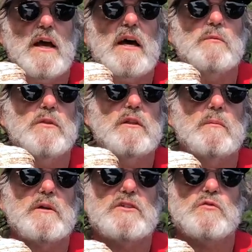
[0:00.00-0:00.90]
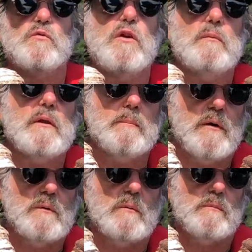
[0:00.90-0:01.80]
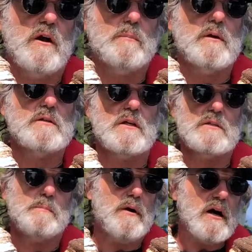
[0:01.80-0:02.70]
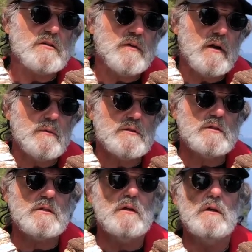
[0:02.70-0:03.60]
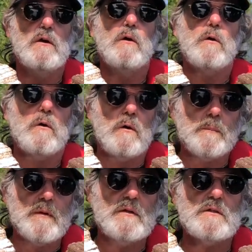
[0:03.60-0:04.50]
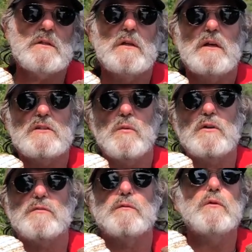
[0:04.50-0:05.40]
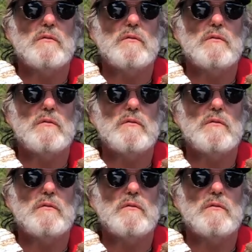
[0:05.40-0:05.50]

had within them extremely potent properties against pox viruses, herpes, as well as flu